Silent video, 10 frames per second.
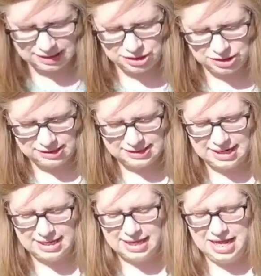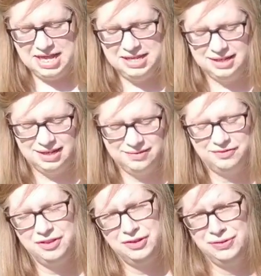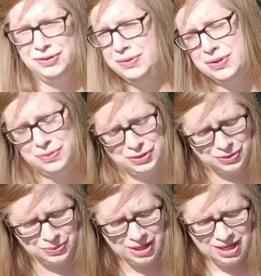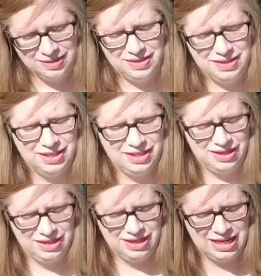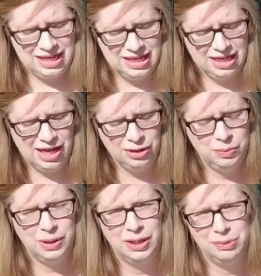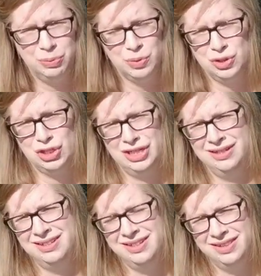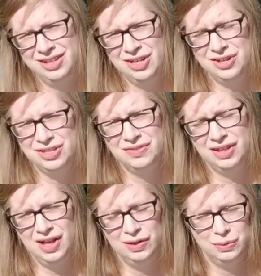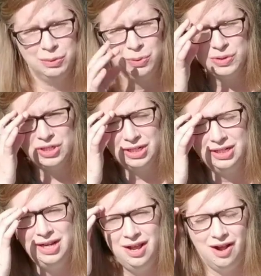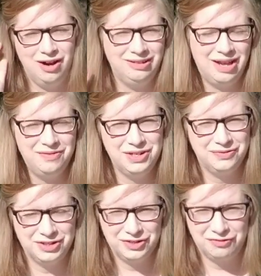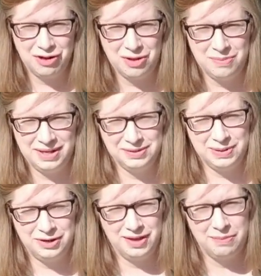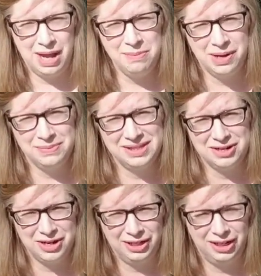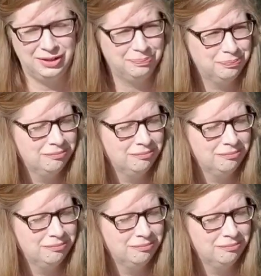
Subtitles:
I should say that for those who don't know, the color work portion, the yarns for the color work portion are leftovers from a sweater that my mom started.